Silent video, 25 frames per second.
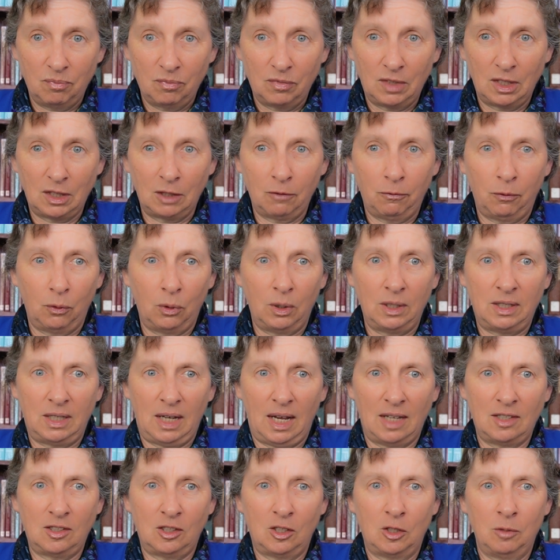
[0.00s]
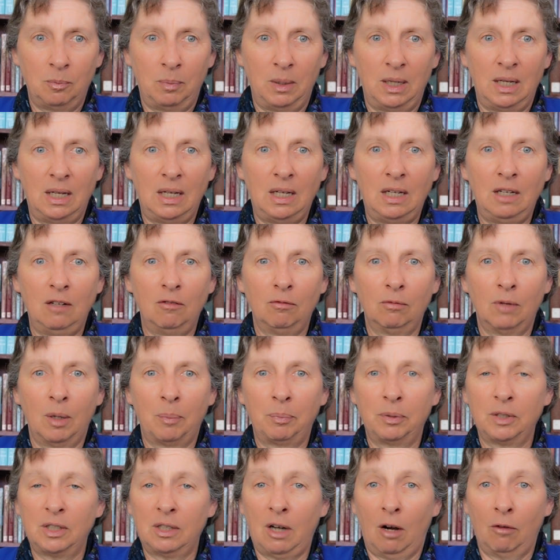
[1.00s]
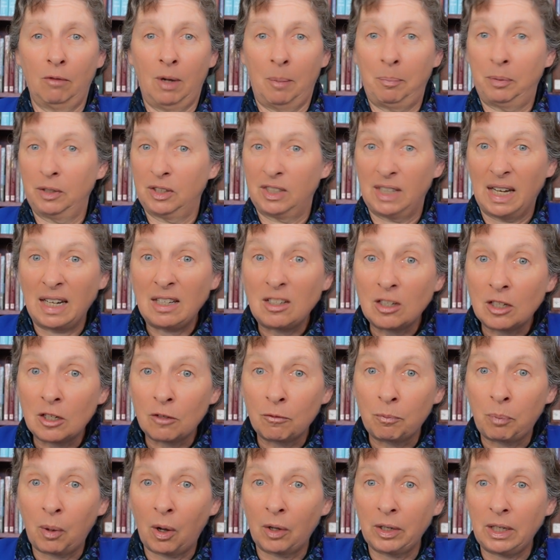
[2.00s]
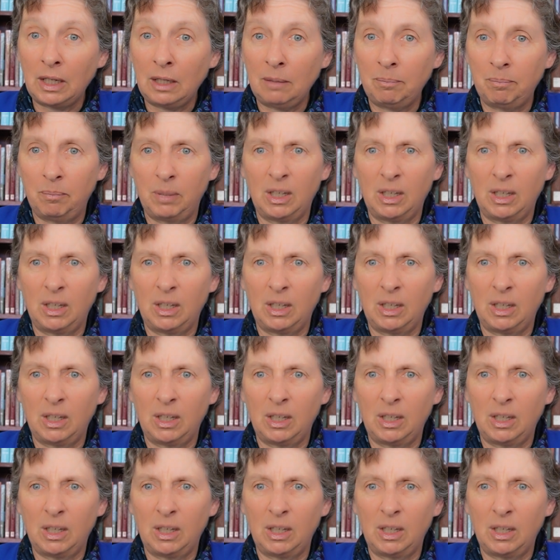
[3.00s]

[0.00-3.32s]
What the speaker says: that the voice has to be a representative body,